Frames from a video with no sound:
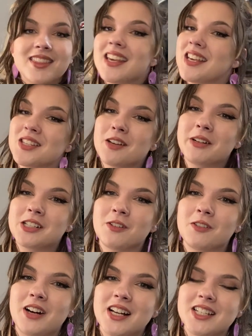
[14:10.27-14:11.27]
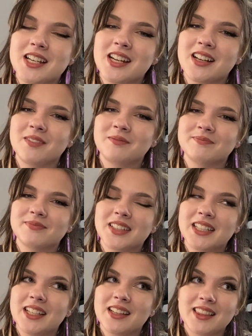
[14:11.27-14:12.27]
Thank you so much for watching.
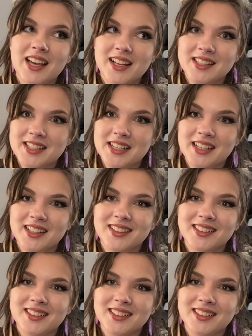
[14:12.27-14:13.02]
That's it.